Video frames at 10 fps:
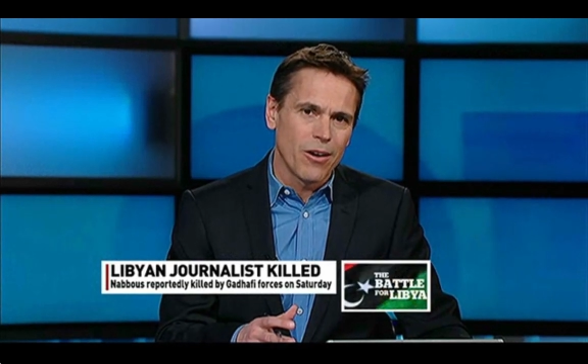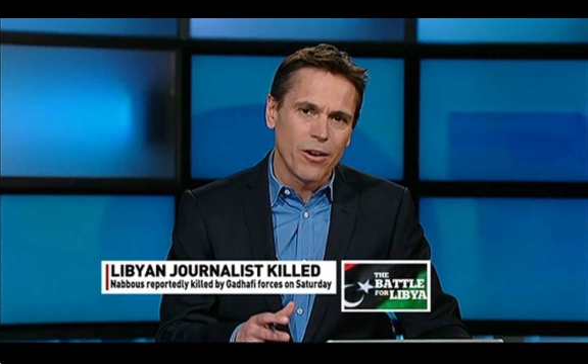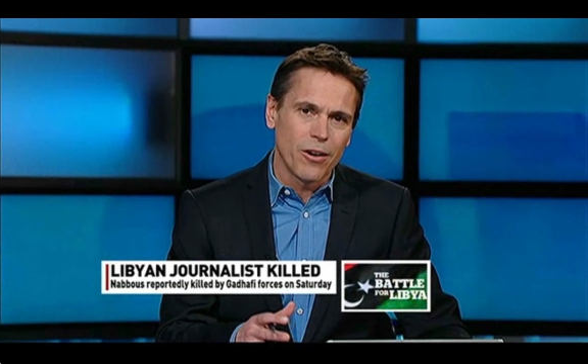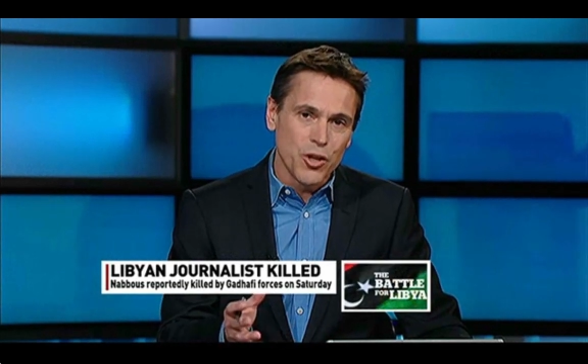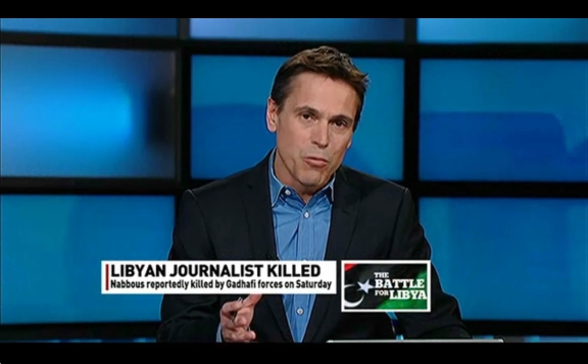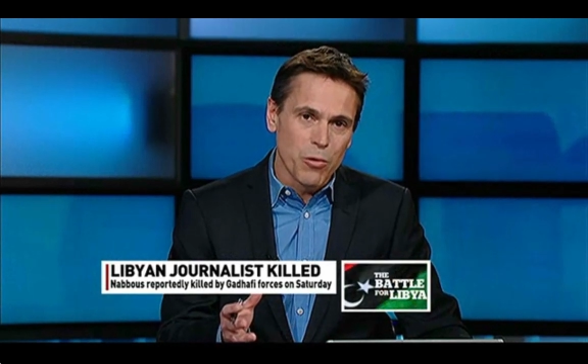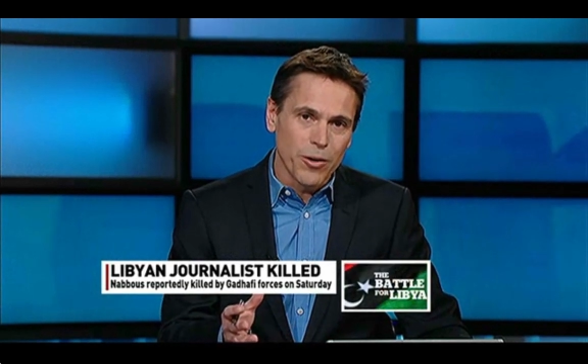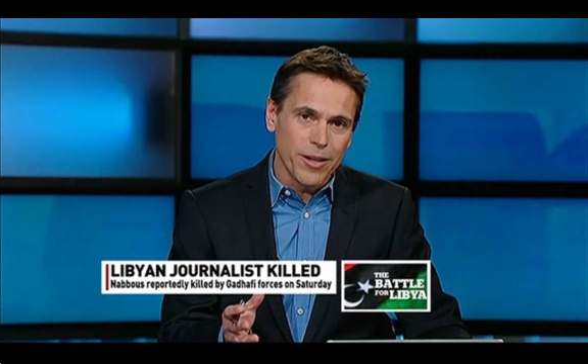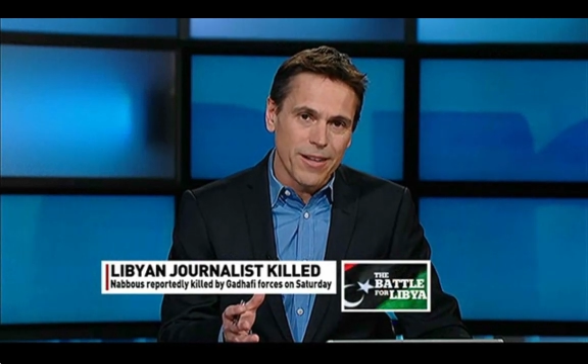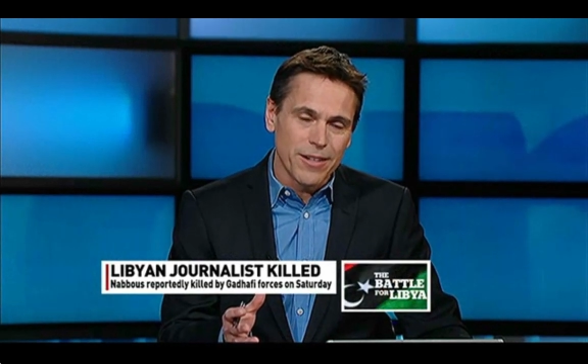aren't you
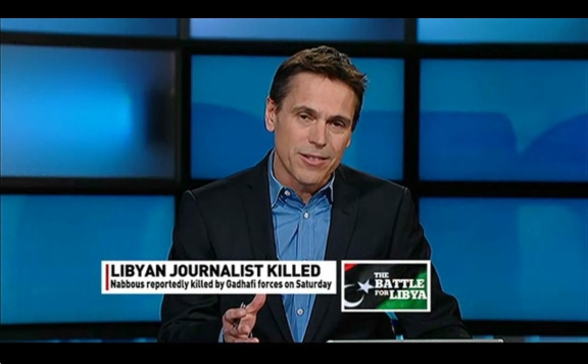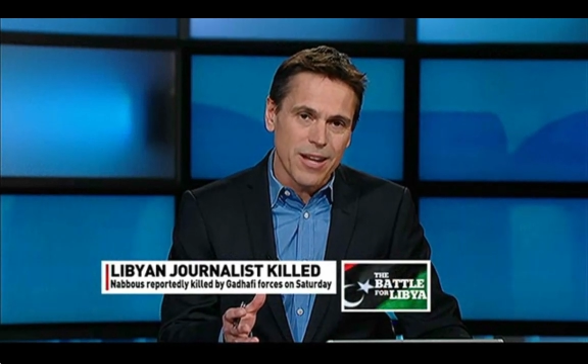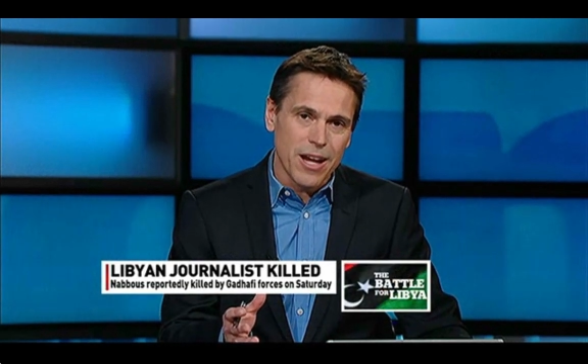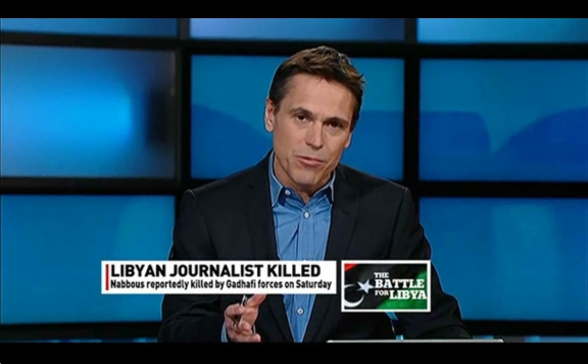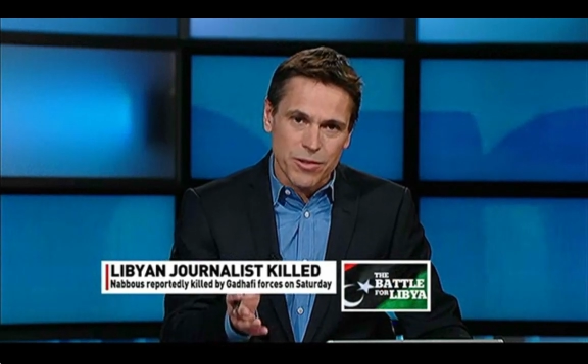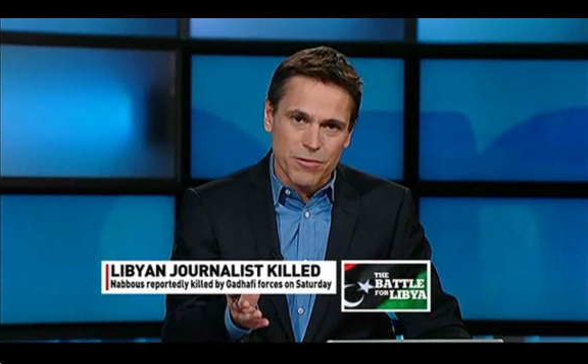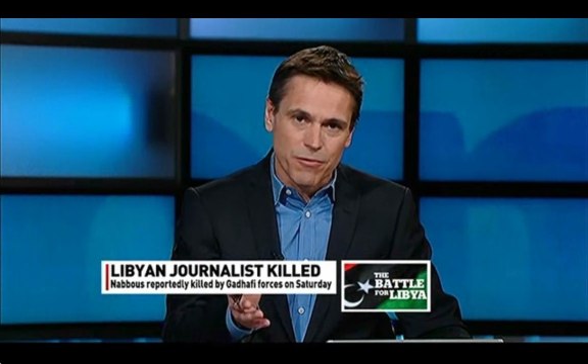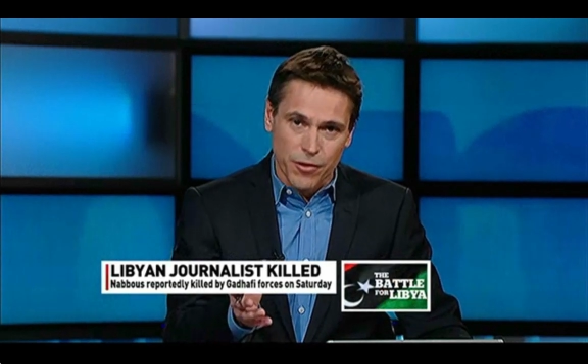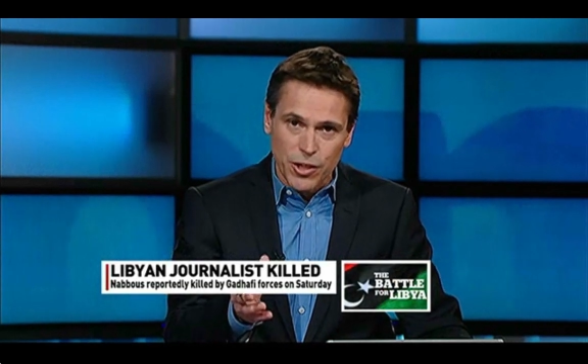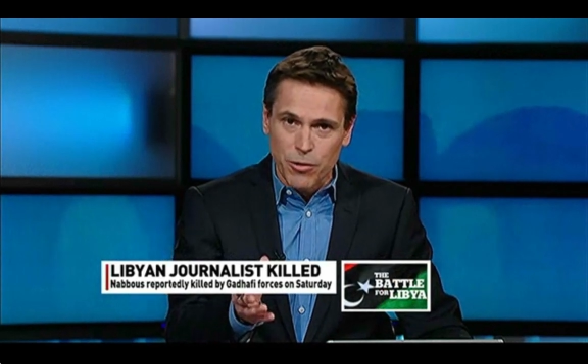worried that it's dangerous
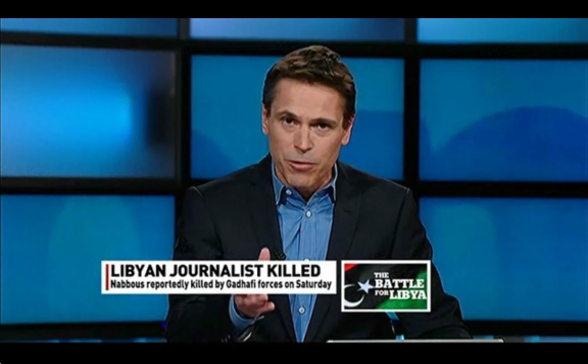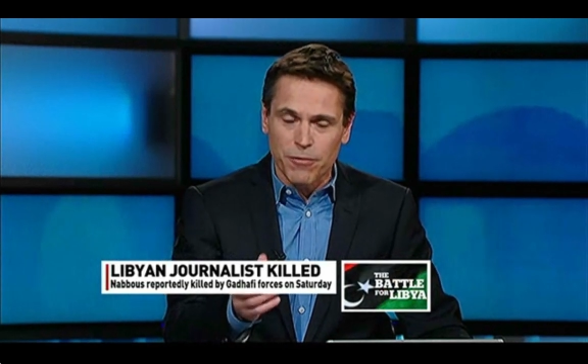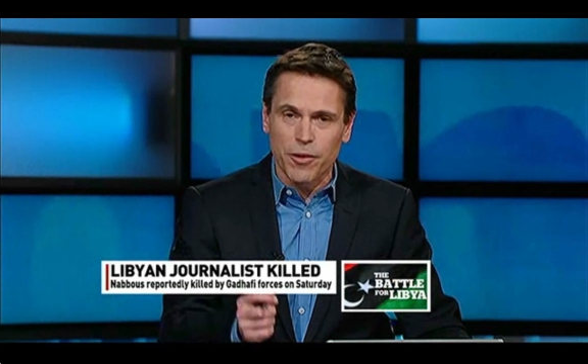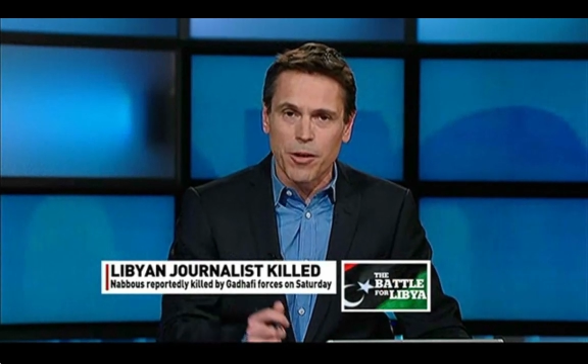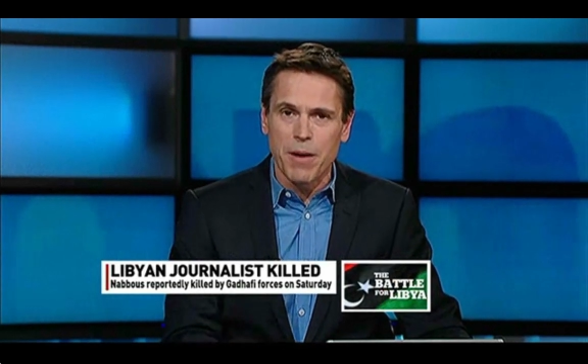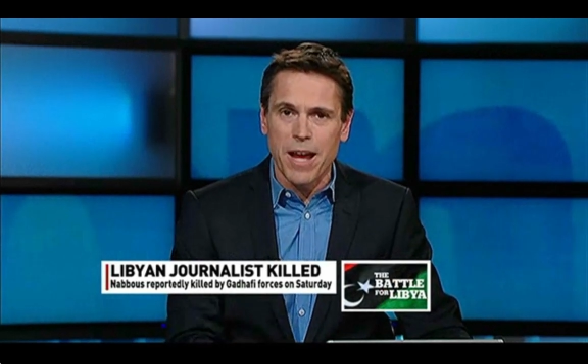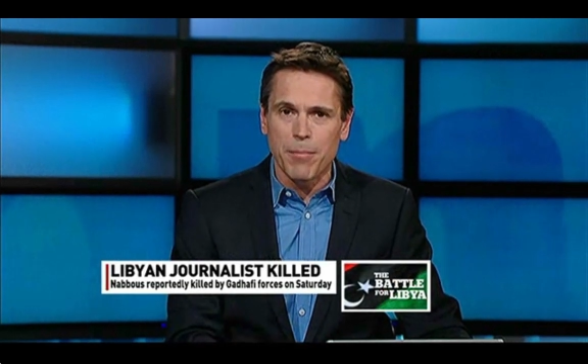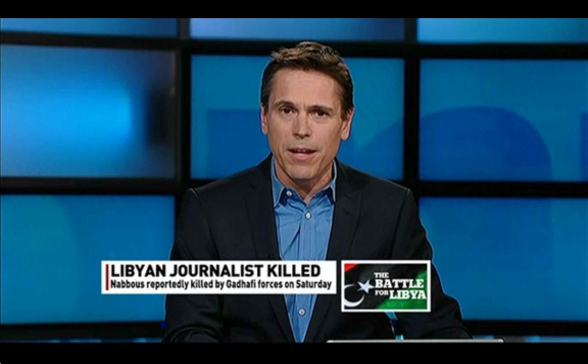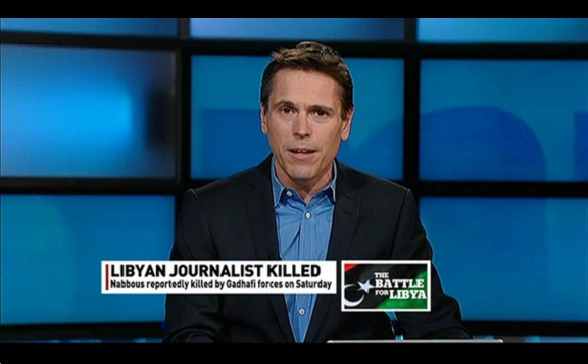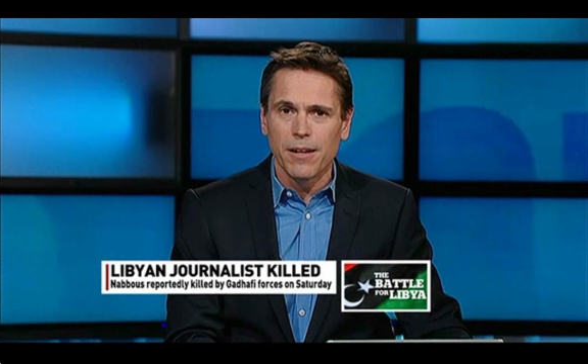for you and for your
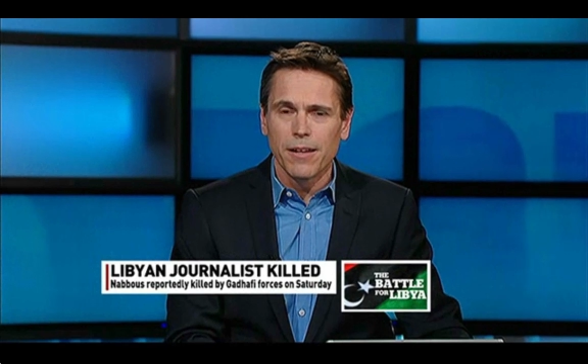baby?